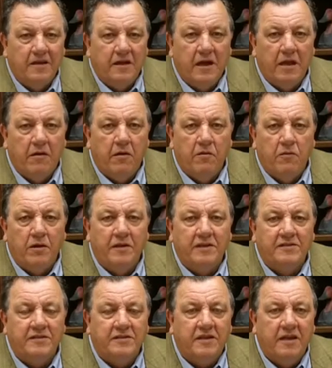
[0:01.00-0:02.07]
Hello everyone,
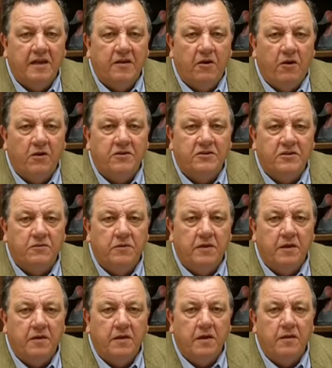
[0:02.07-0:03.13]
this is Ken Hardison with
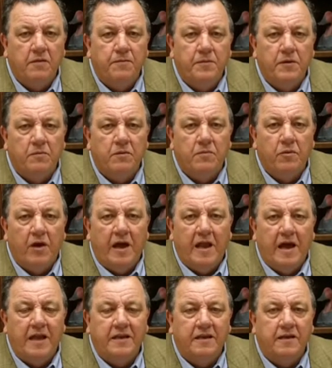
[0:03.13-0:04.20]
another PILMMA Bright
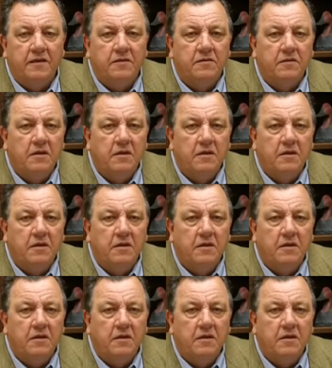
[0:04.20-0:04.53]
Idea.